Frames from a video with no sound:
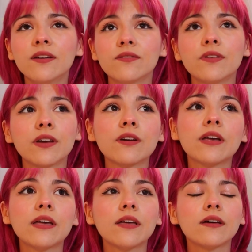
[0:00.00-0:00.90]

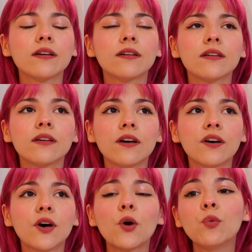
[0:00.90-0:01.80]
very
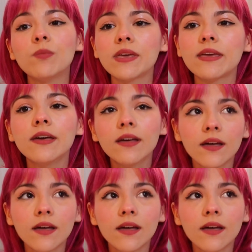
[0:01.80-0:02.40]
homey.